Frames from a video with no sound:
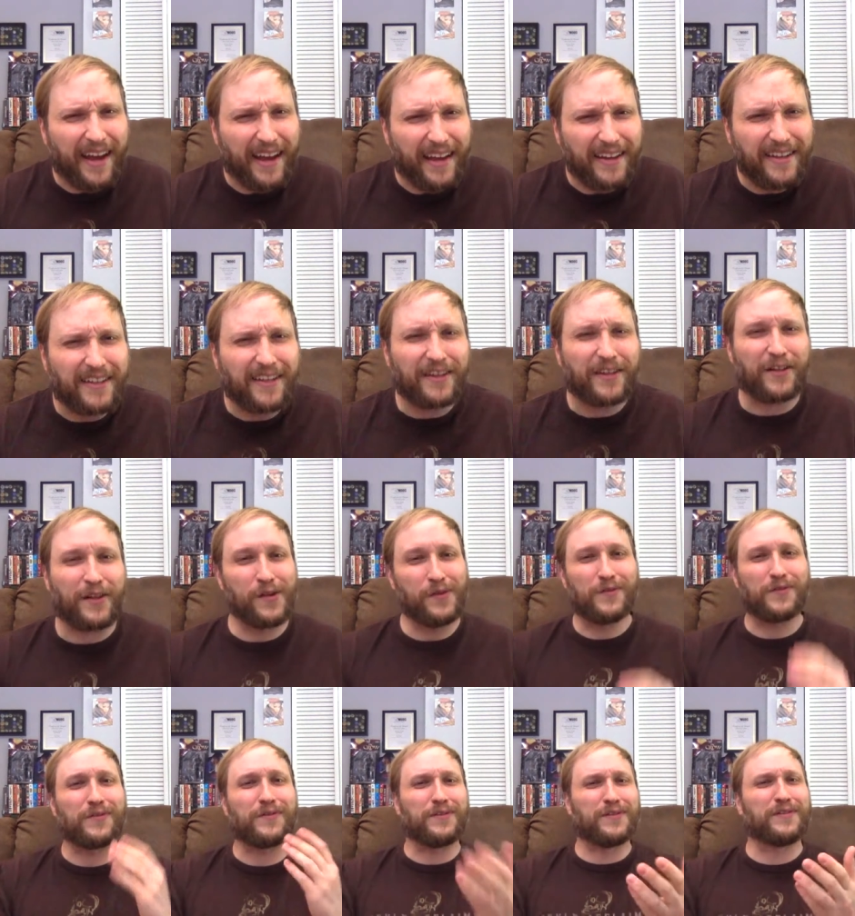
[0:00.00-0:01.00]
had to get
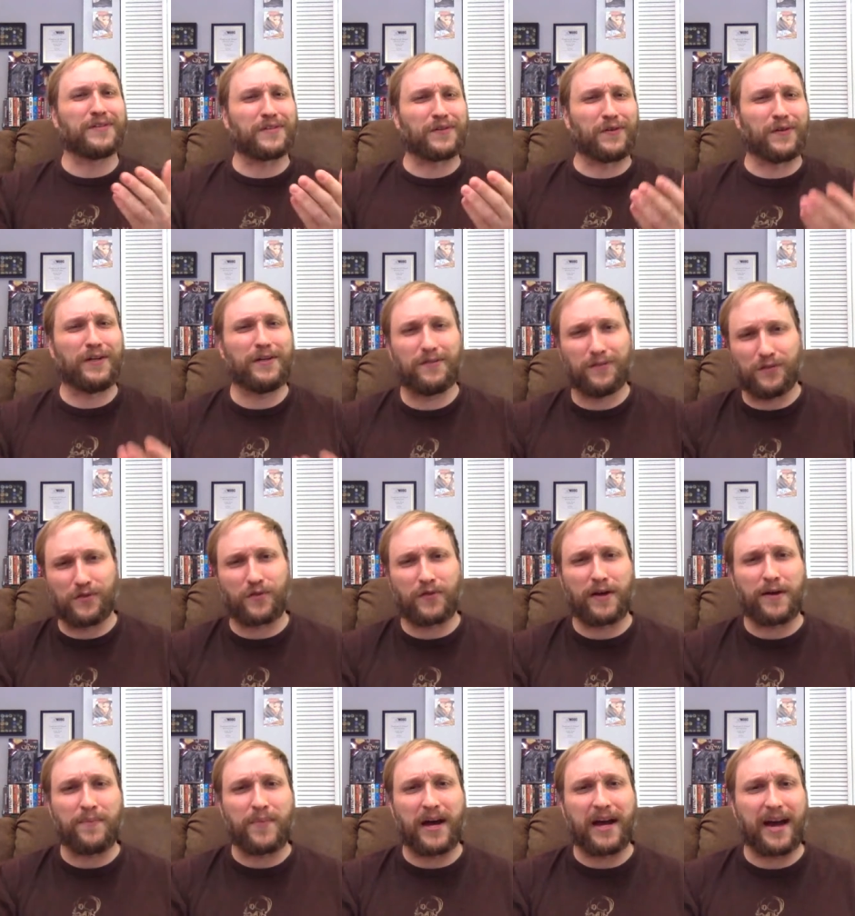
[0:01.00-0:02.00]
closer to the screen and
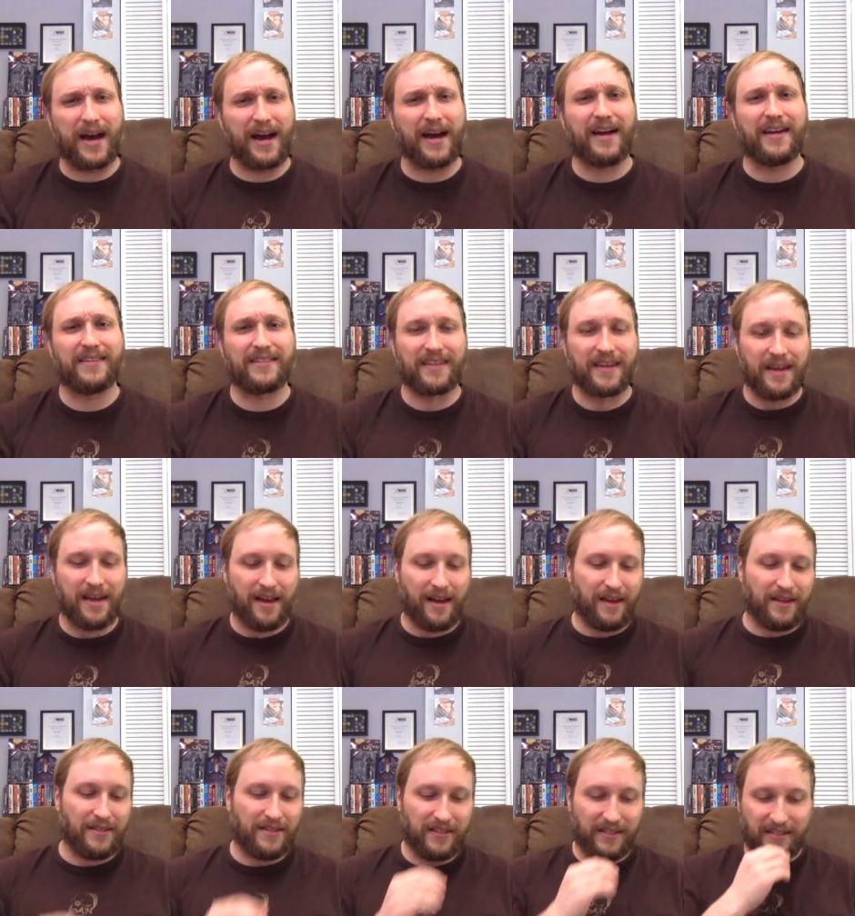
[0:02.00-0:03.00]
strain my eyes
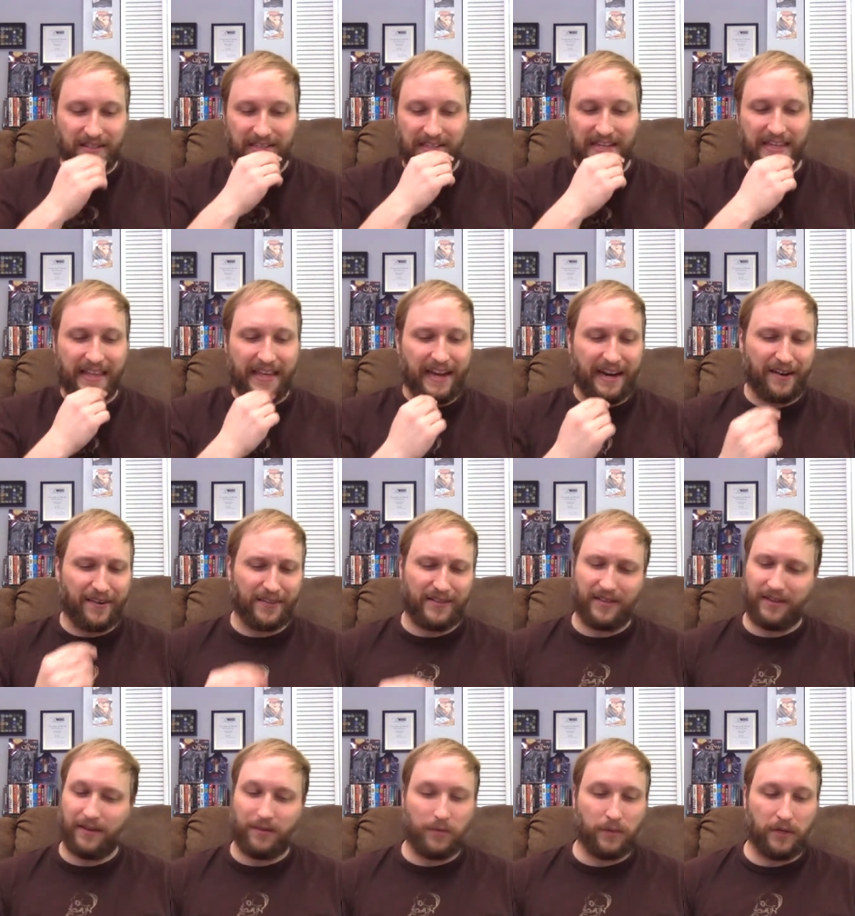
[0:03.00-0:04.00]
to see that. I was
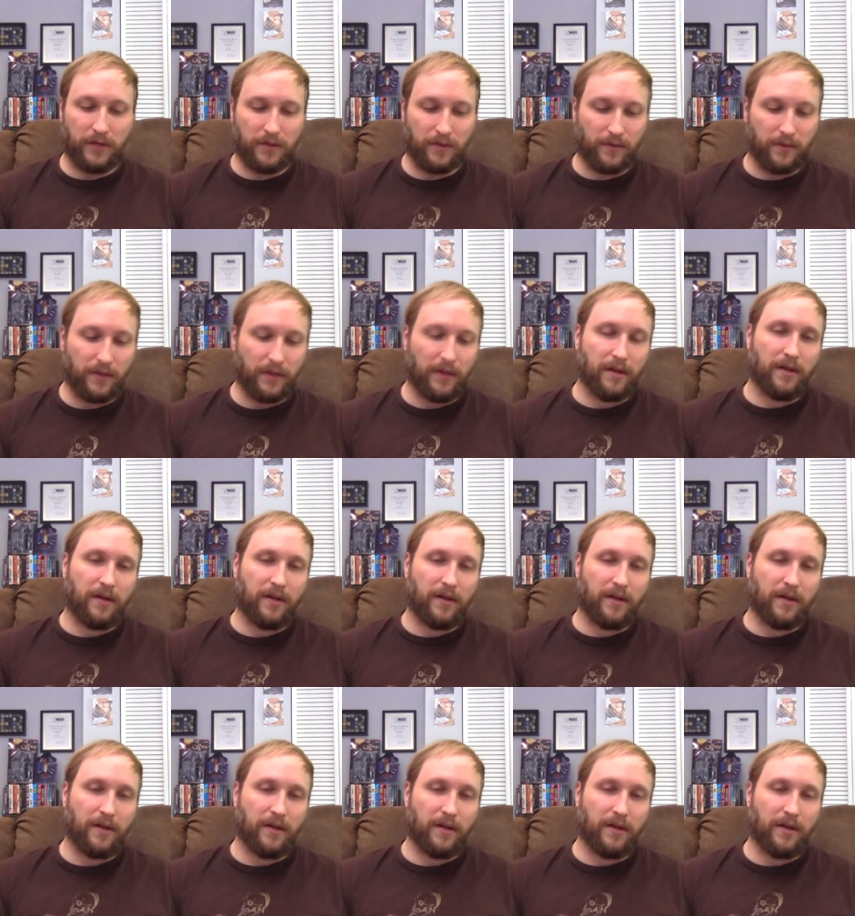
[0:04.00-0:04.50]
like, "Whoa."